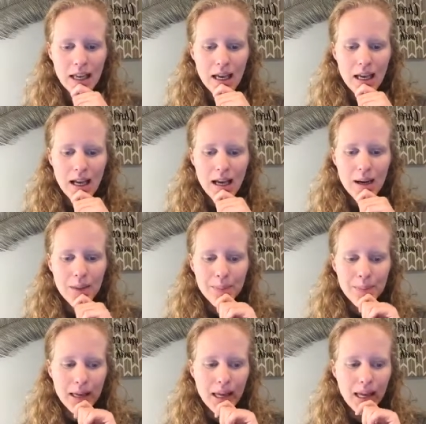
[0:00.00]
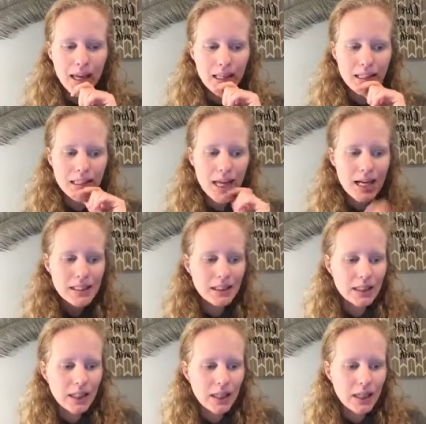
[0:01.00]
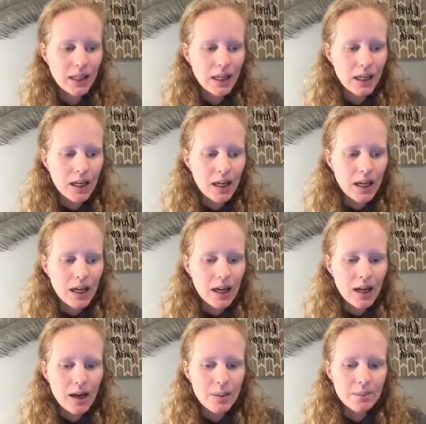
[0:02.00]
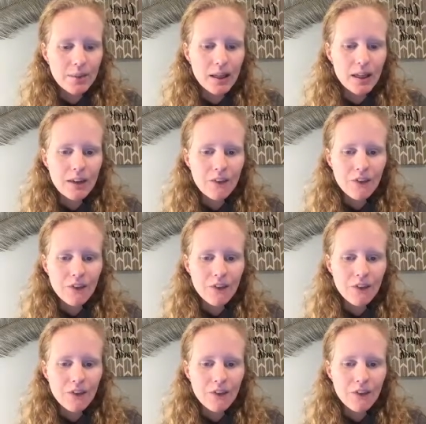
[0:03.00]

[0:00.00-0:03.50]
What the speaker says: And lastly, if,